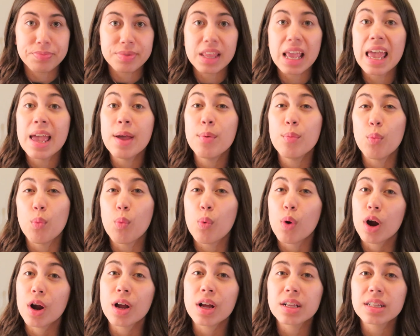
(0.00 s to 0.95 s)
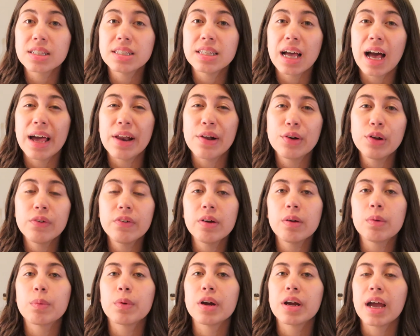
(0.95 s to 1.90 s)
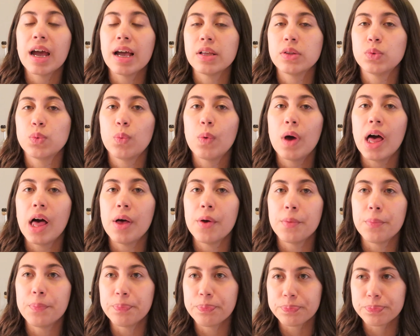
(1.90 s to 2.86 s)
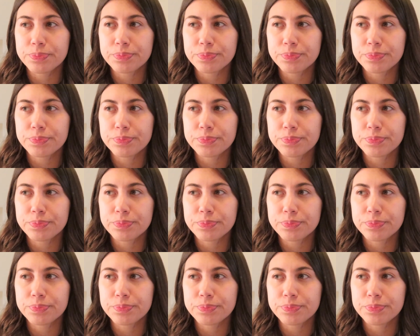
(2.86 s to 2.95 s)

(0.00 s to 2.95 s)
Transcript: It worked. I don't know if it would work as well.